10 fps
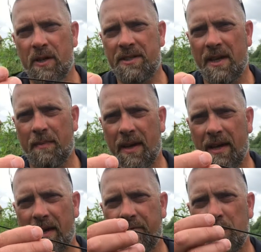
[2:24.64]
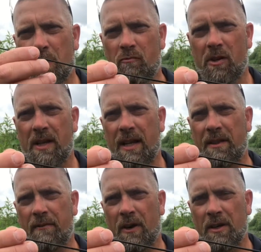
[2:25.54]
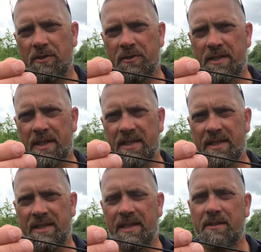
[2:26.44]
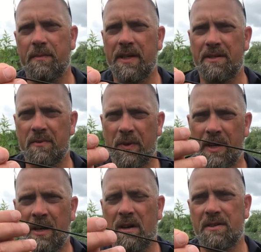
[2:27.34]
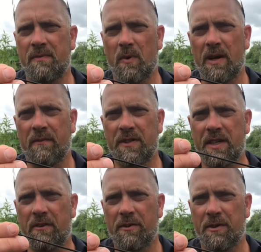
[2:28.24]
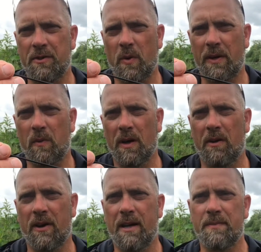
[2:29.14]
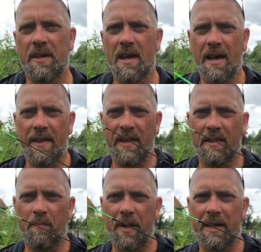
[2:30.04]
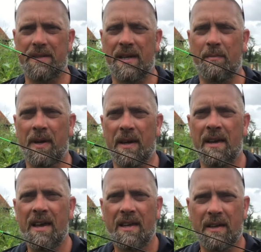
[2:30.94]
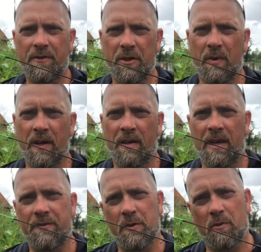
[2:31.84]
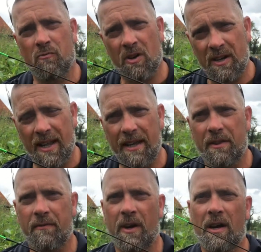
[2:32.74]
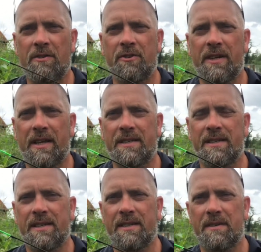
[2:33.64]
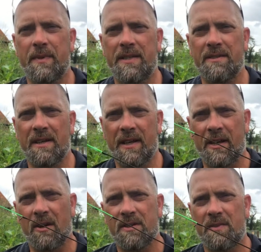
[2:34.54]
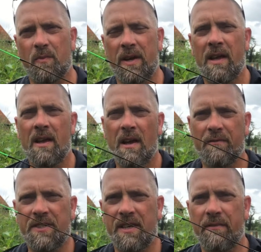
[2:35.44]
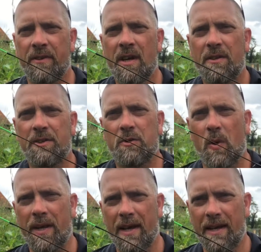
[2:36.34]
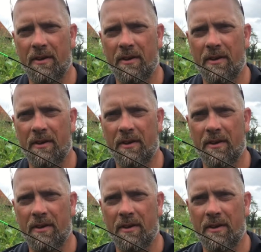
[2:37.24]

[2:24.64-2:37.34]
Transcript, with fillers: tip here gives you a rod length of 160 centimeters with a casting weight of 0 to 21 grams and then the bigger tip here gives you a gives you a rod length of 180 centimeters and a casting weight of 7 to 28